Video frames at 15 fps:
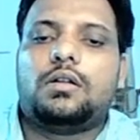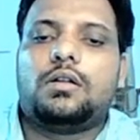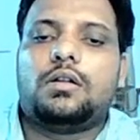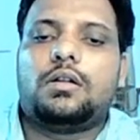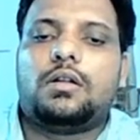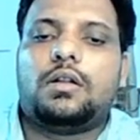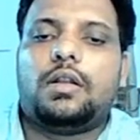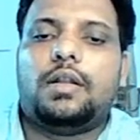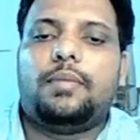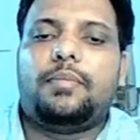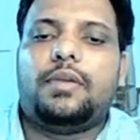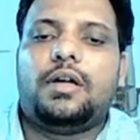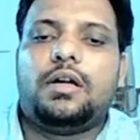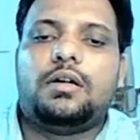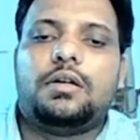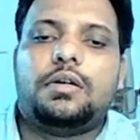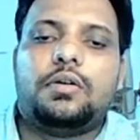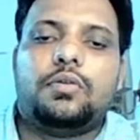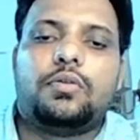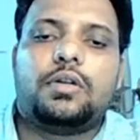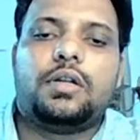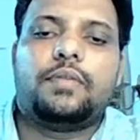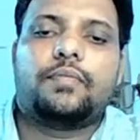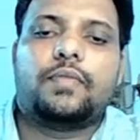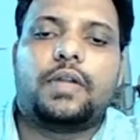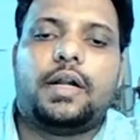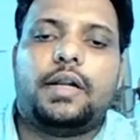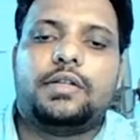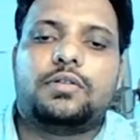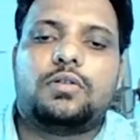lambda. Okay,
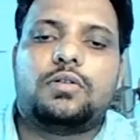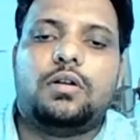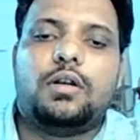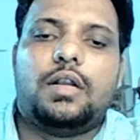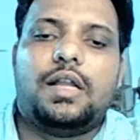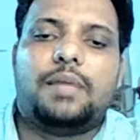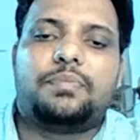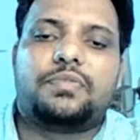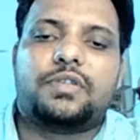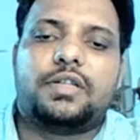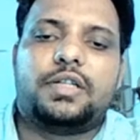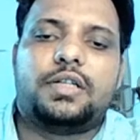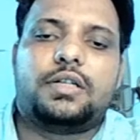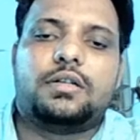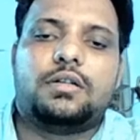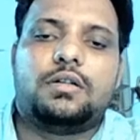and is called lapse rate.